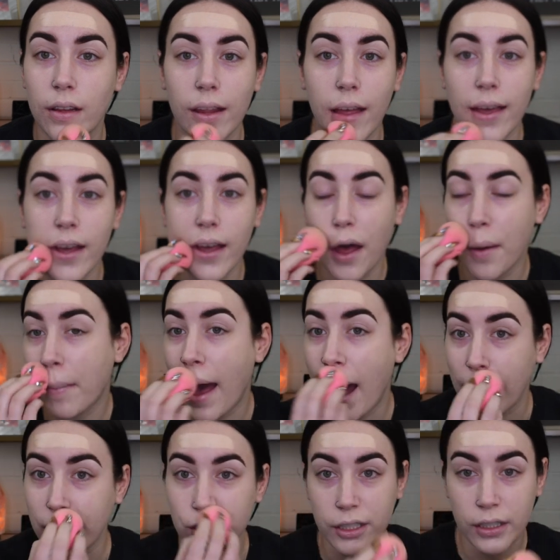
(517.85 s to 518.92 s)
like a
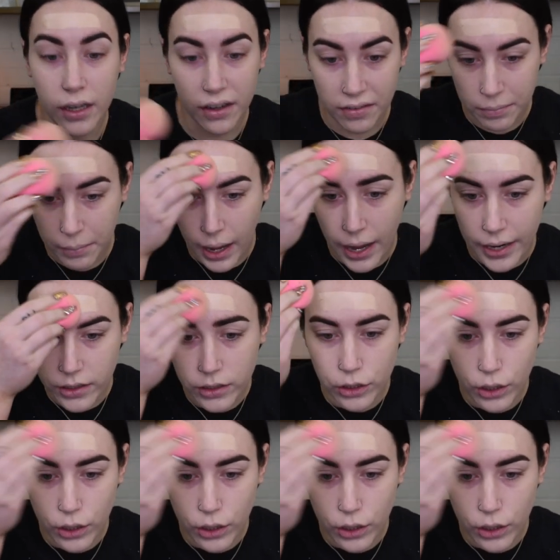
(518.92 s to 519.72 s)
passion of mine.